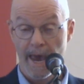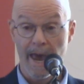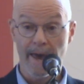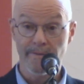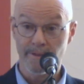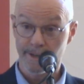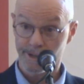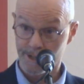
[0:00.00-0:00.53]

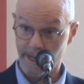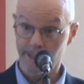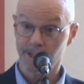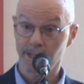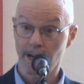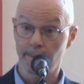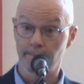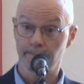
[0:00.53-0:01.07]
And this
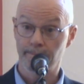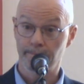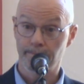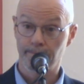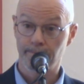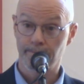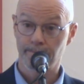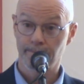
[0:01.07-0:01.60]
sets
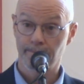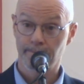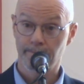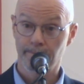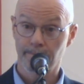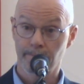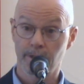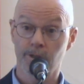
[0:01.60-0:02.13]
up
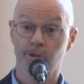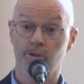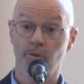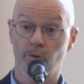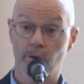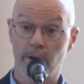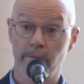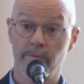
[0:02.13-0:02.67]
the
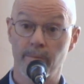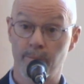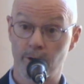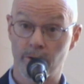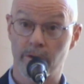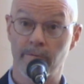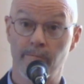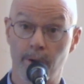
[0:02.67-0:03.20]
story of the
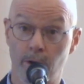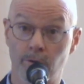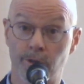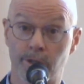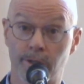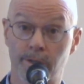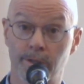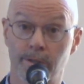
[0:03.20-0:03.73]
birth of
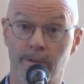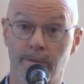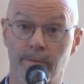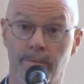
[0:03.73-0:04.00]
Moses.